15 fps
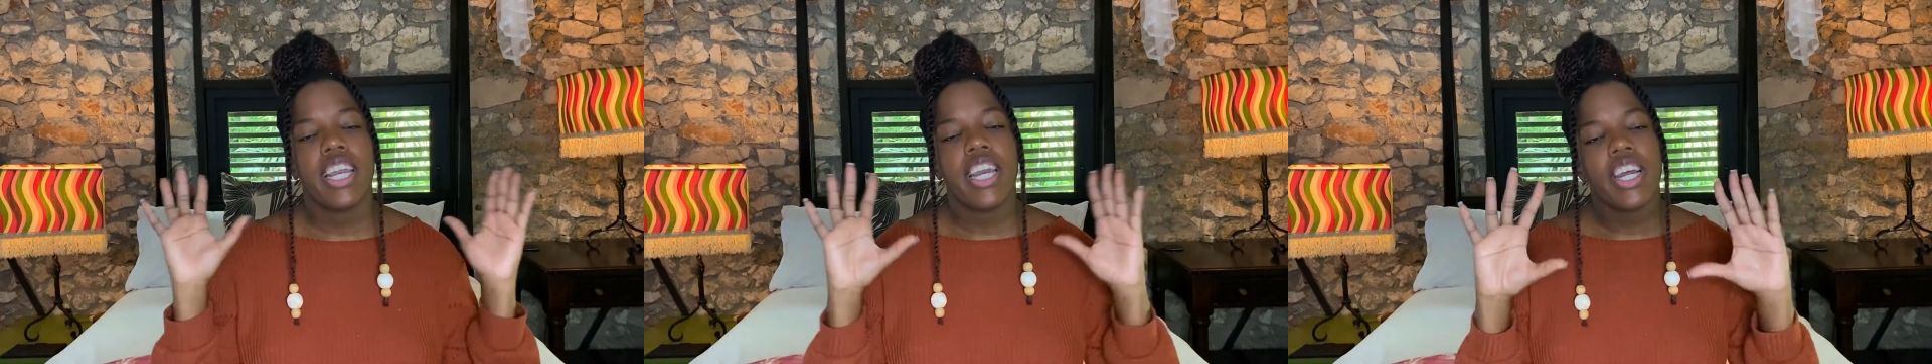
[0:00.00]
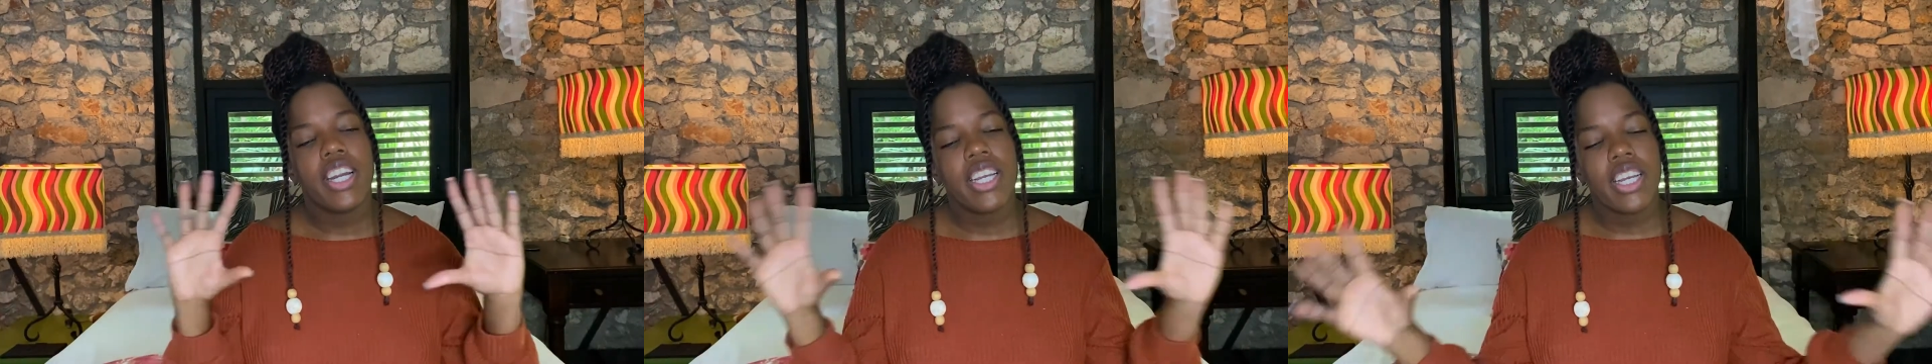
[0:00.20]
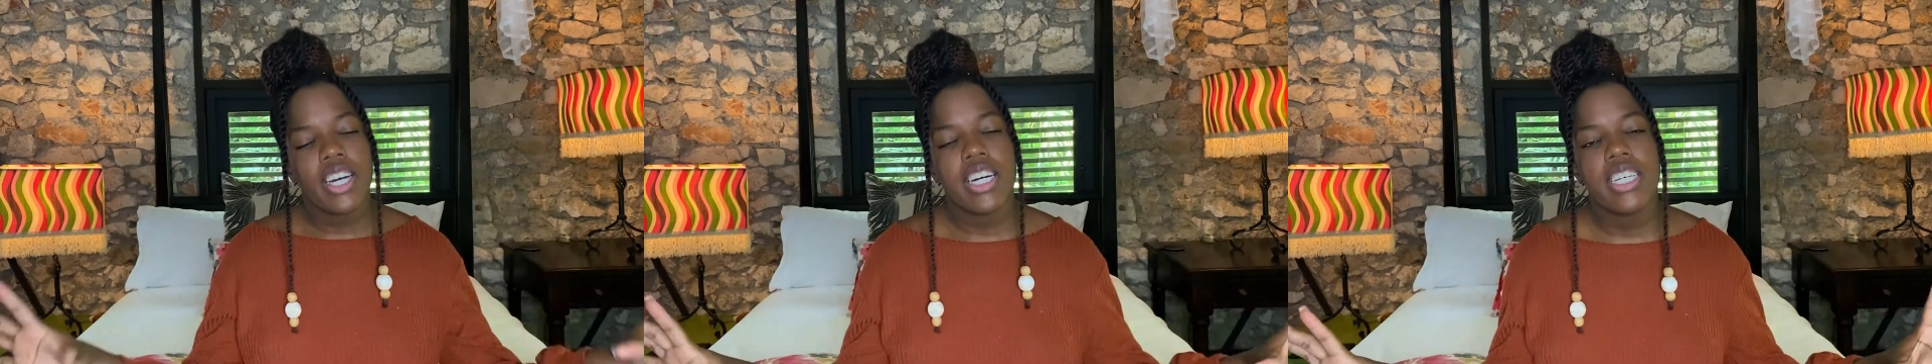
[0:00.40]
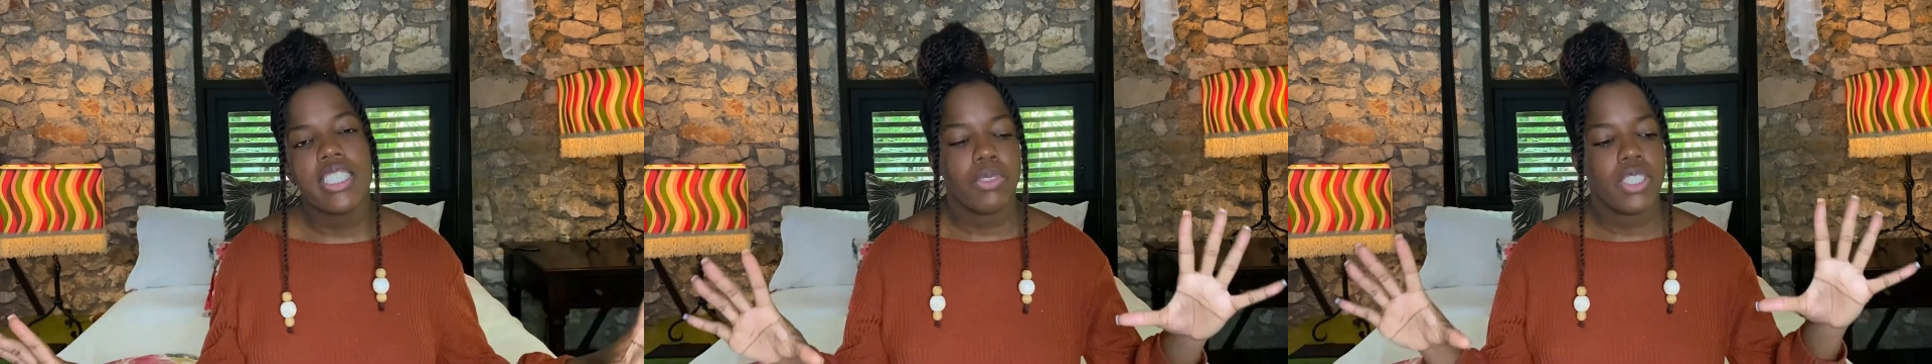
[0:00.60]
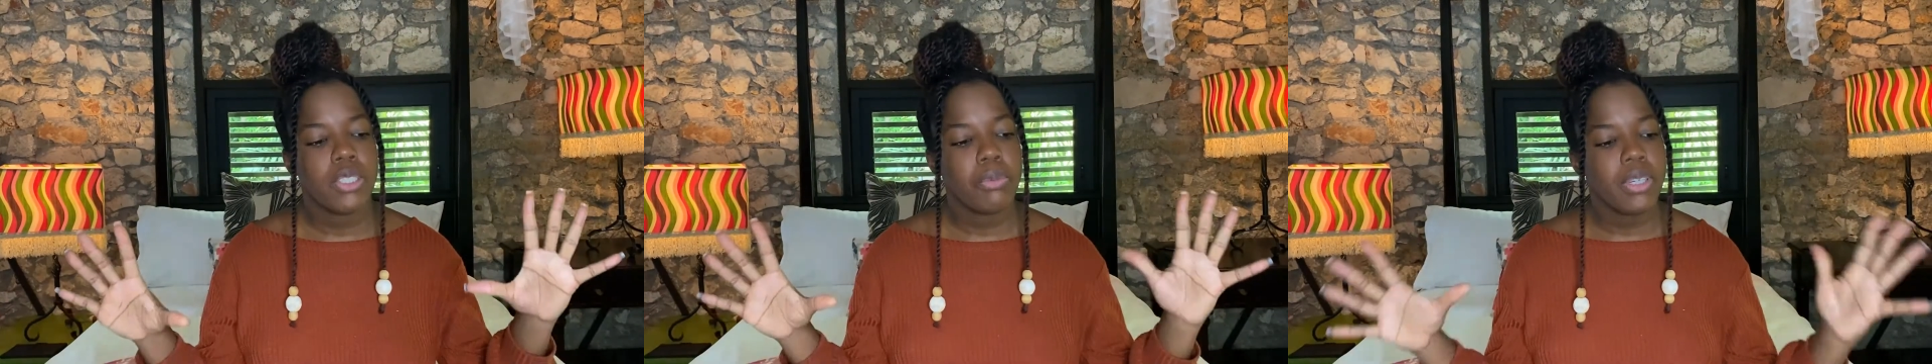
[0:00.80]
areas
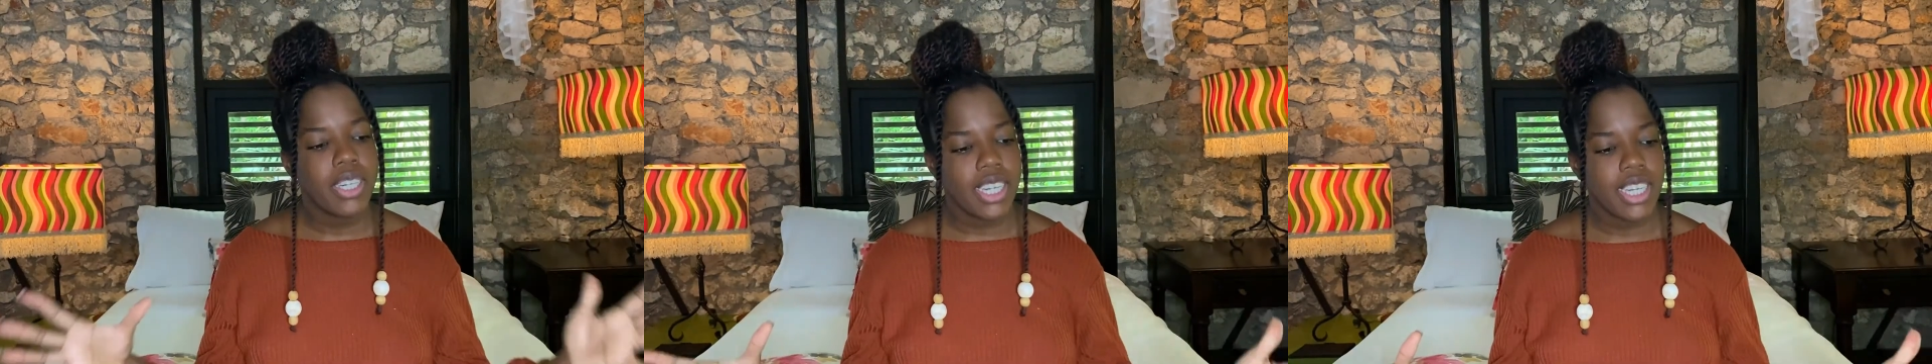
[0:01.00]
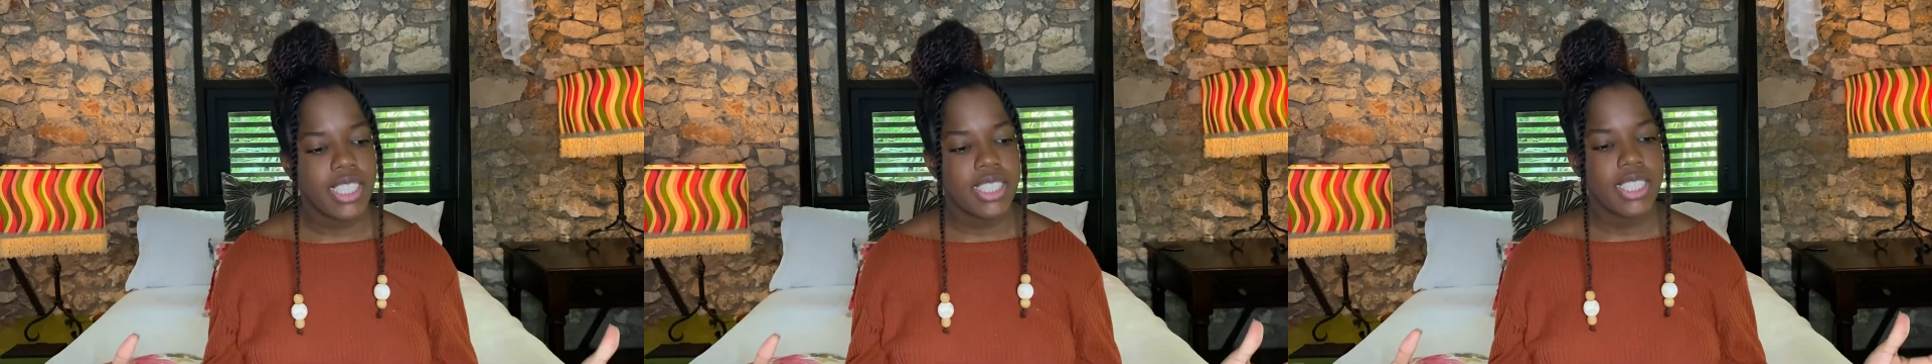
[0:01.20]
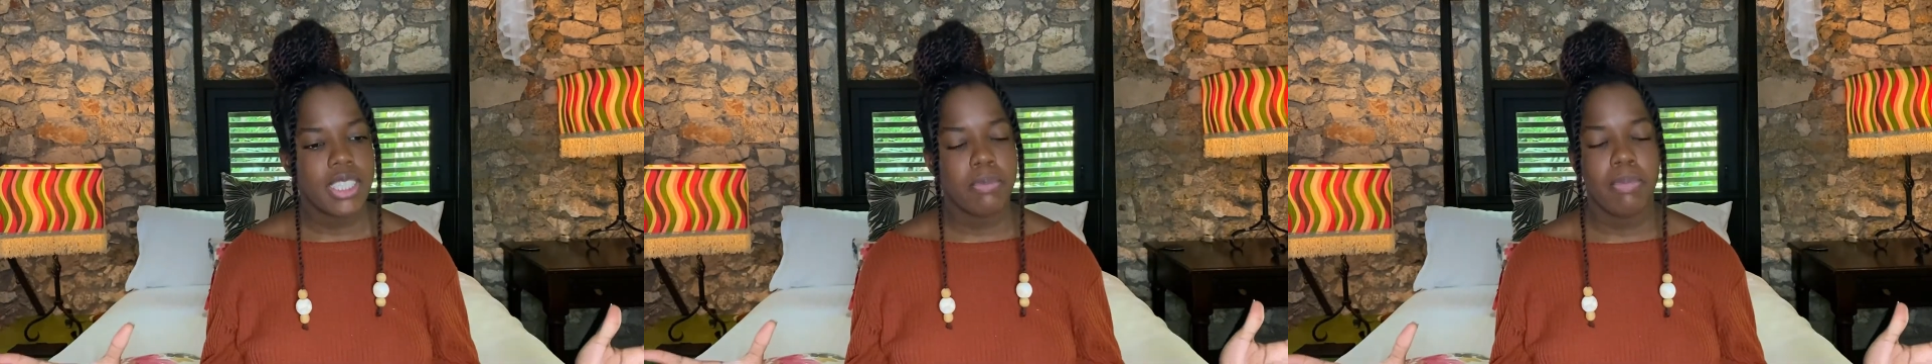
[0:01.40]
stipulated